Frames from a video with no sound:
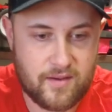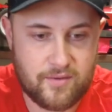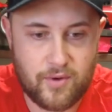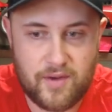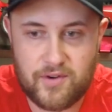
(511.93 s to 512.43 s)

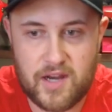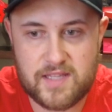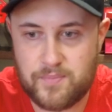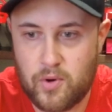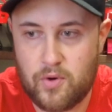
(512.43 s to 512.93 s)
Whoever I
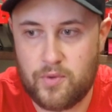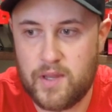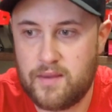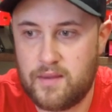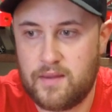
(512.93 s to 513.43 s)
spoke
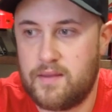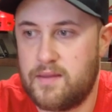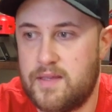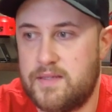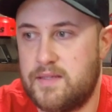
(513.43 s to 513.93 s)
with
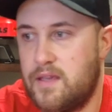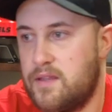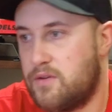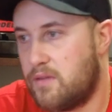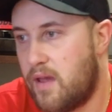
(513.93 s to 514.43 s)
is
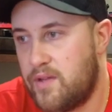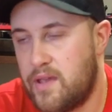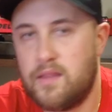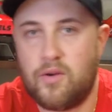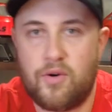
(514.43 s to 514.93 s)
either loving
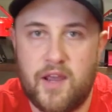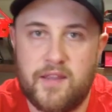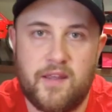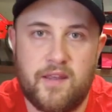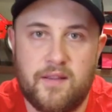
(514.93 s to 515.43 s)
it or
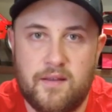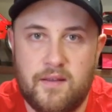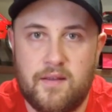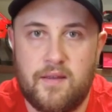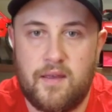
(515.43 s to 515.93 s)
hating it.
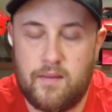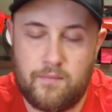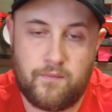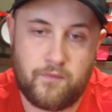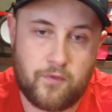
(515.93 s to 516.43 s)

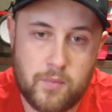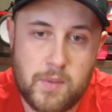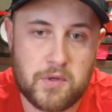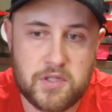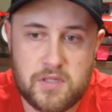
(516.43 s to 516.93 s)
For me
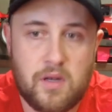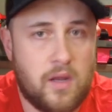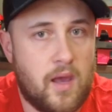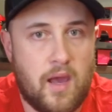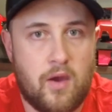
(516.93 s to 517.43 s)

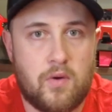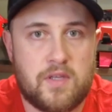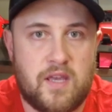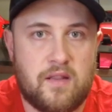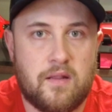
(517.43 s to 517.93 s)
personally, I
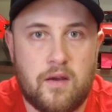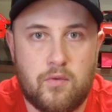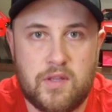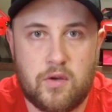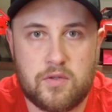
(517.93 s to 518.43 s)
always had luck
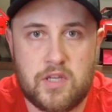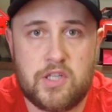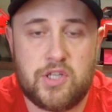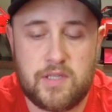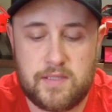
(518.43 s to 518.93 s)
with those
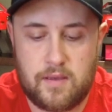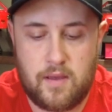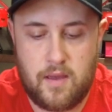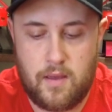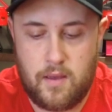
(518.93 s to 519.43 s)
engines,
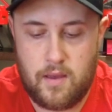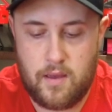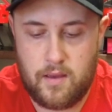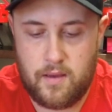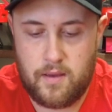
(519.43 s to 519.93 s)

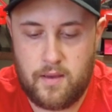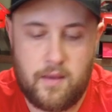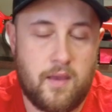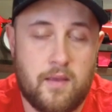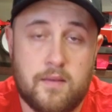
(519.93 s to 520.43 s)

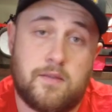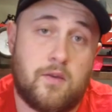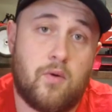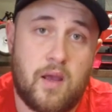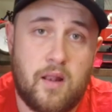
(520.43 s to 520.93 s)
and
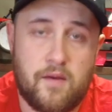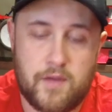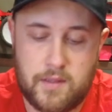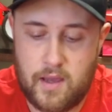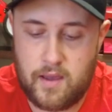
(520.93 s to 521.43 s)
so I love it.